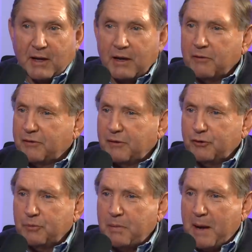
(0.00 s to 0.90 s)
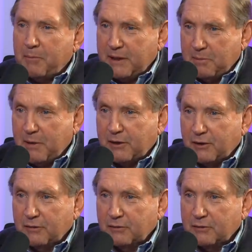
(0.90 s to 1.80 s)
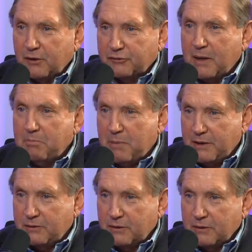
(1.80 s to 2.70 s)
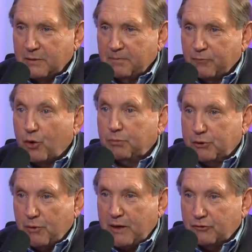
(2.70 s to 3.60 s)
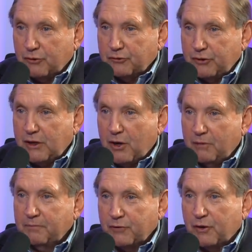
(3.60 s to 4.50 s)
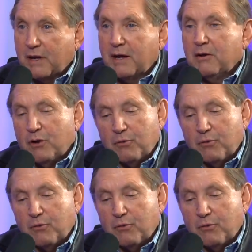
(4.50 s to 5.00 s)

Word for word: I don't know if you ever knew Pat Moneymaker, callsign Munt, old Blue Angel CO. Yeah. Okay.